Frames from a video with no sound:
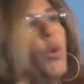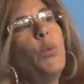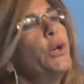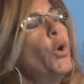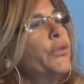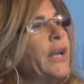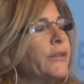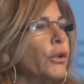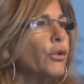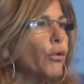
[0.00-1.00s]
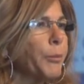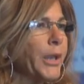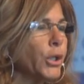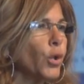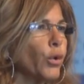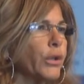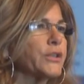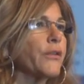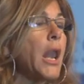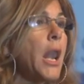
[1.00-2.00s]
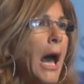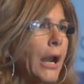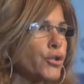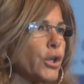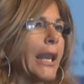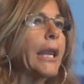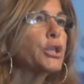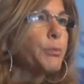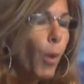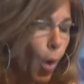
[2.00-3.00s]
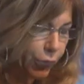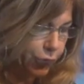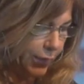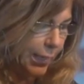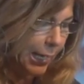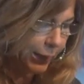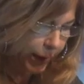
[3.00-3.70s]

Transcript: We know that the European Union is the largest exporter and